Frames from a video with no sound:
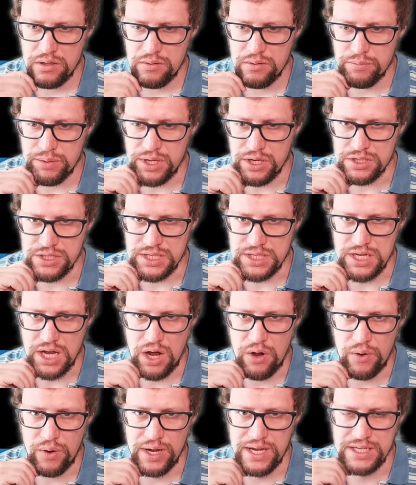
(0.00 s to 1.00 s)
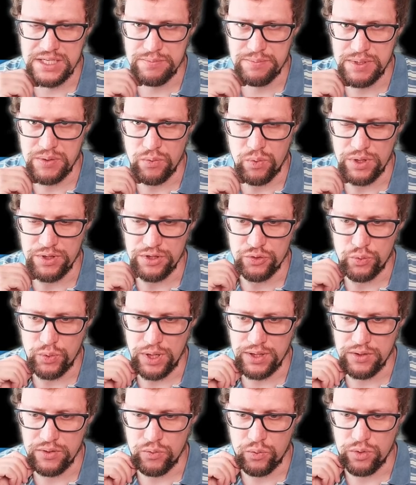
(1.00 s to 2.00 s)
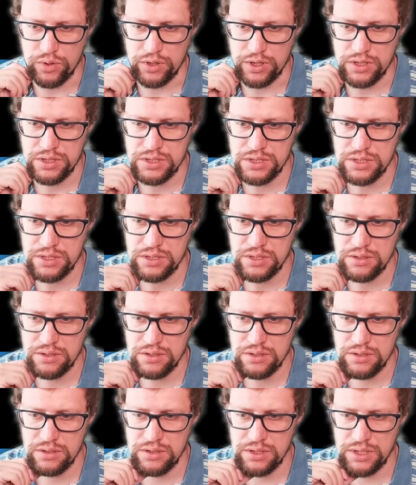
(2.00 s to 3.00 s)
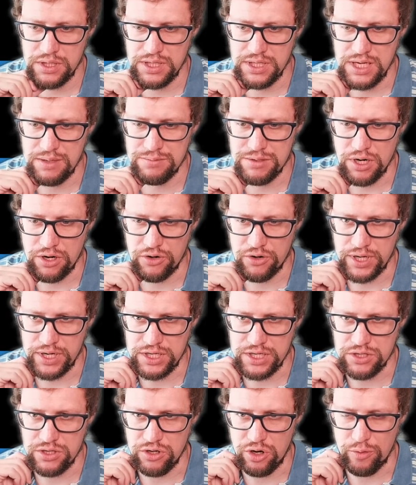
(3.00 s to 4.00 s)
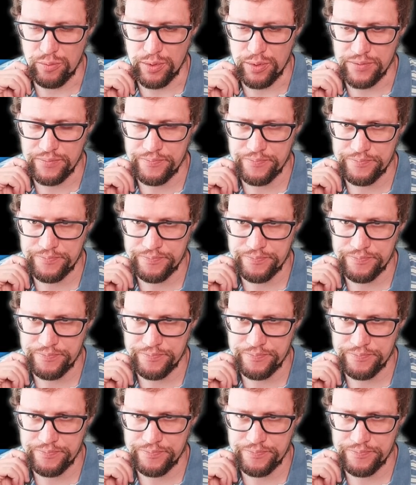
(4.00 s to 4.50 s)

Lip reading: because that's how HP 1.1 works. It keeps our connection open.